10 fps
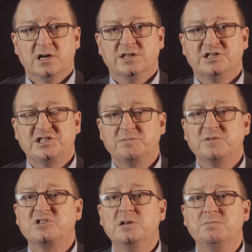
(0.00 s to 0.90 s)
The
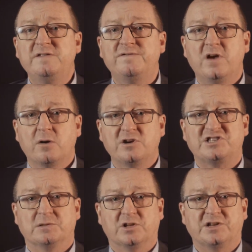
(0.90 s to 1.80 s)
symptoms can be very
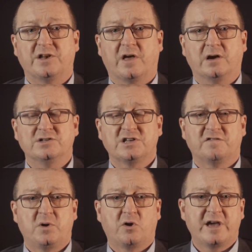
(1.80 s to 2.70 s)
similar to those
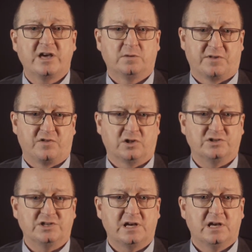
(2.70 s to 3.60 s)
of perianal
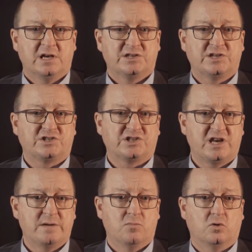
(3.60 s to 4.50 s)
pathology, such as
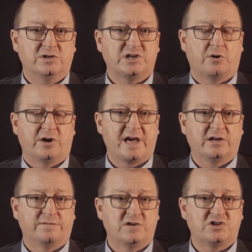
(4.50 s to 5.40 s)
hemorrhoids or an
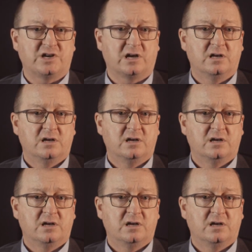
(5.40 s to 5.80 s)
anal fissure,